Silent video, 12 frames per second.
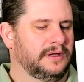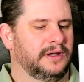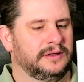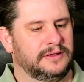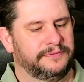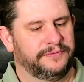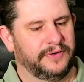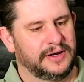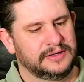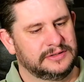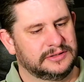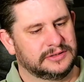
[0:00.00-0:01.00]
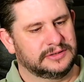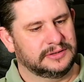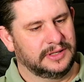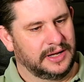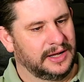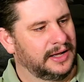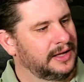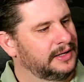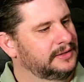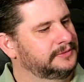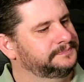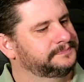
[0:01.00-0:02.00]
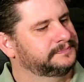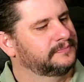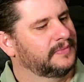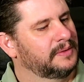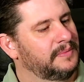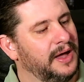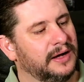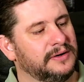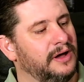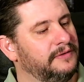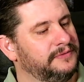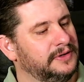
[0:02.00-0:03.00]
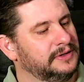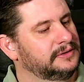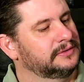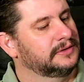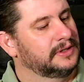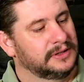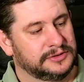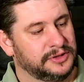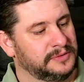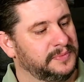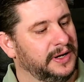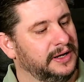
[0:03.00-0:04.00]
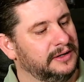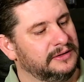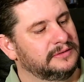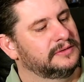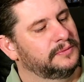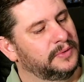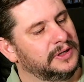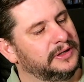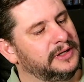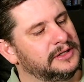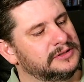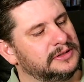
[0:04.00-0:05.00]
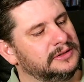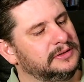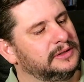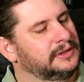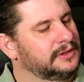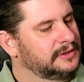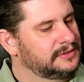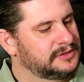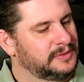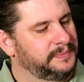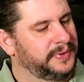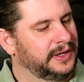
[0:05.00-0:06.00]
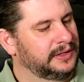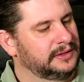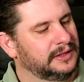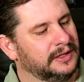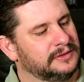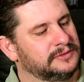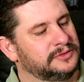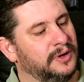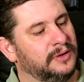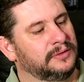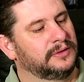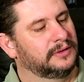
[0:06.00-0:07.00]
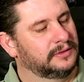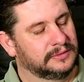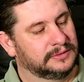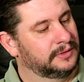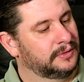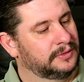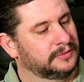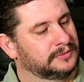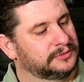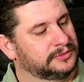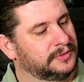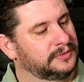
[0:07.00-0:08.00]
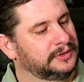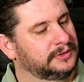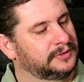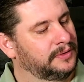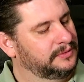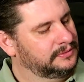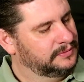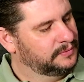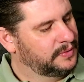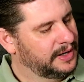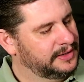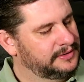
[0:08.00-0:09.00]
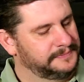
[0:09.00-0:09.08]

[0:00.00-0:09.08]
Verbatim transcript: And the friends are Mark Knopfler, John Mayer, Willie Nelson, Tom Petty and John, uh, oh sorry, Don White.